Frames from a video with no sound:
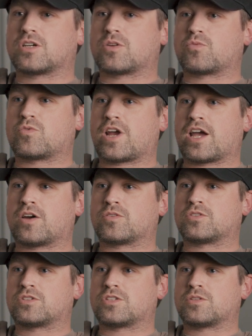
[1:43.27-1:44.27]

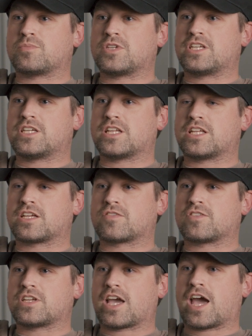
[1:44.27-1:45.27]
around the beginning
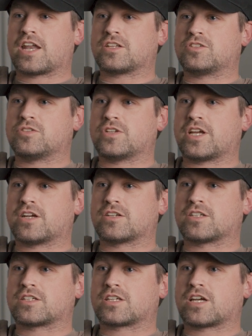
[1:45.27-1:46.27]
of the Attitude
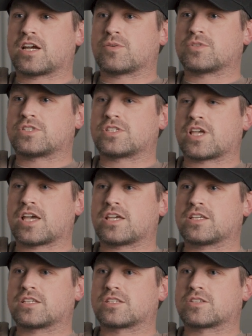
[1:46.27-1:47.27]
Era, I would say.